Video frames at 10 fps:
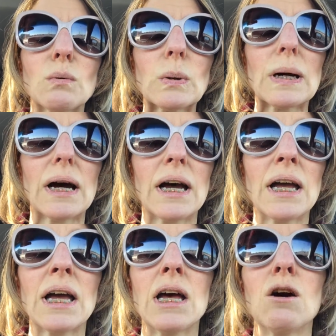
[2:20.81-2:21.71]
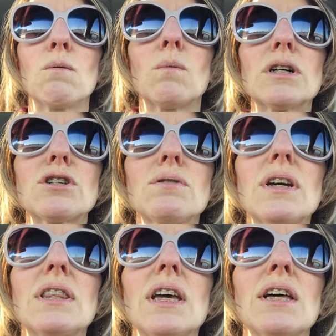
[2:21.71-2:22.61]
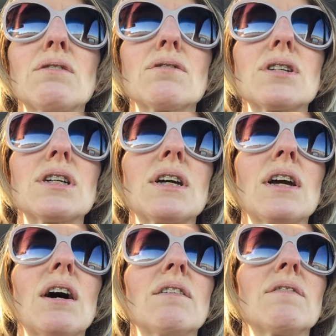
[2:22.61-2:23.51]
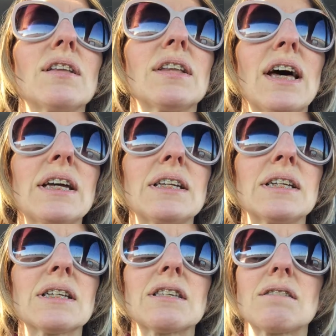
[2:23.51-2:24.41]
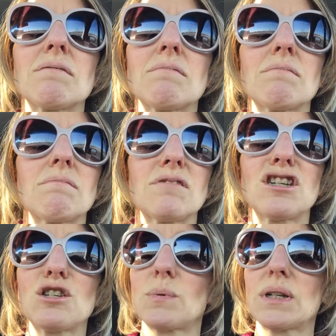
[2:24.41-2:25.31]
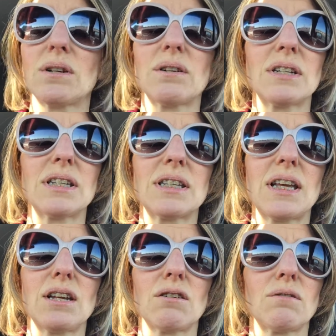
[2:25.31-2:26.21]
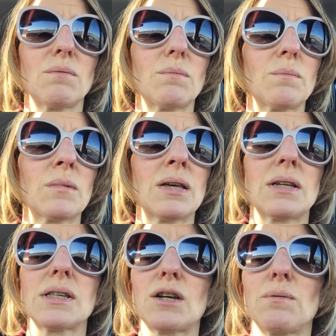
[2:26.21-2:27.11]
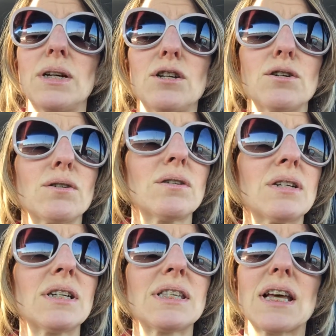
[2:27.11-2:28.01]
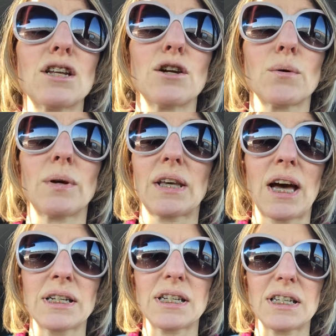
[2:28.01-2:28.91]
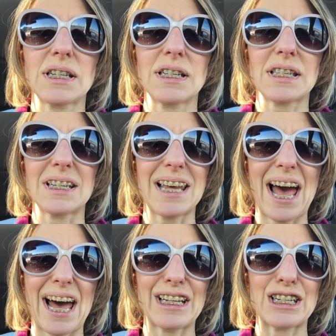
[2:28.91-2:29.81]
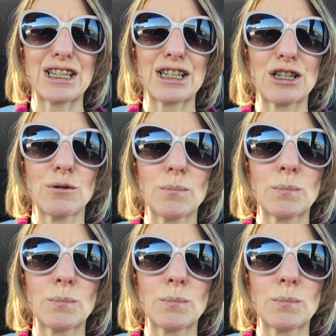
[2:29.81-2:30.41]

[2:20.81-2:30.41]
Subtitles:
Okay? Once you get the energy of the lightness, just return it to sender. Say, return to sender with consciousness attached.